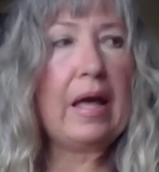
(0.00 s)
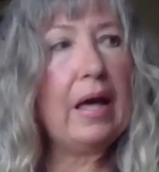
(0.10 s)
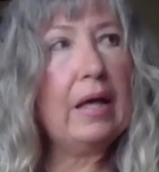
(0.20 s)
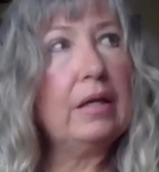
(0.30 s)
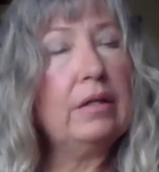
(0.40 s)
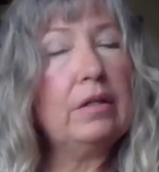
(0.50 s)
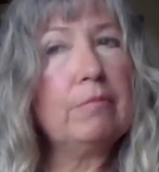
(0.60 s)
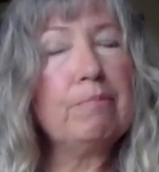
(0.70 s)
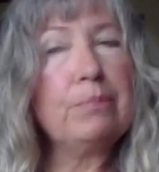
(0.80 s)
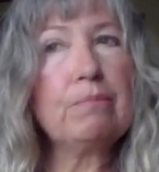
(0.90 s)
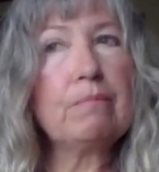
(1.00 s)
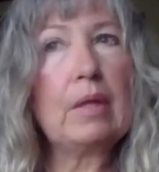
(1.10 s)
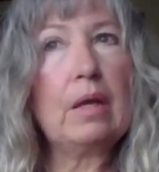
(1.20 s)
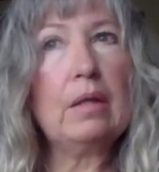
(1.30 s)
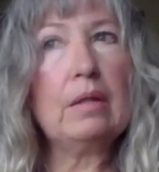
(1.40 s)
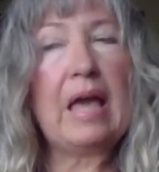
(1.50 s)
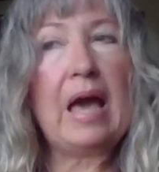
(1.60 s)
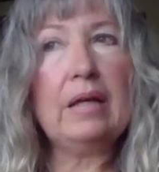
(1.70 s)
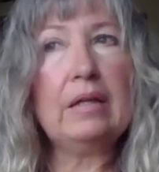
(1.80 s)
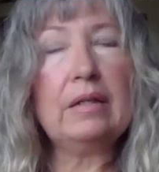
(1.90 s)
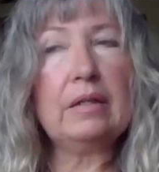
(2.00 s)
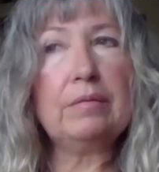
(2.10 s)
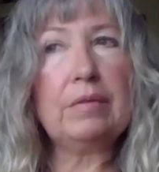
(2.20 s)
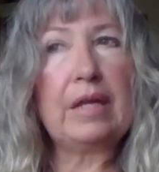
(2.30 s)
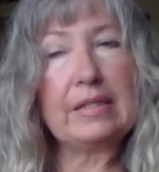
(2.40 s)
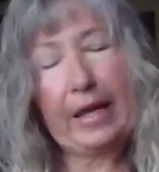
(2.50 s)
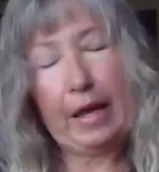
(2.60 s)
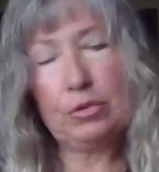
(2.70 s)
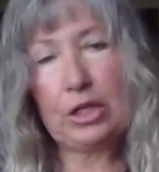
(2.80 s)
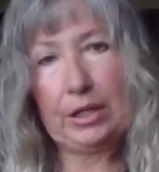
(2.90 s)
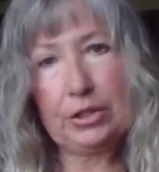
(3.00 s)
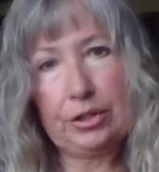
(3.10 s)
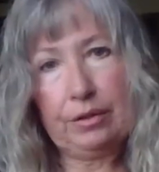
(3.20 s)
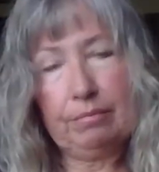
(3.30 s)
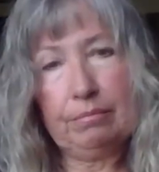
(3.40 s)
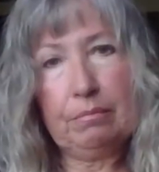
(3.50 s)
And that is a game changer,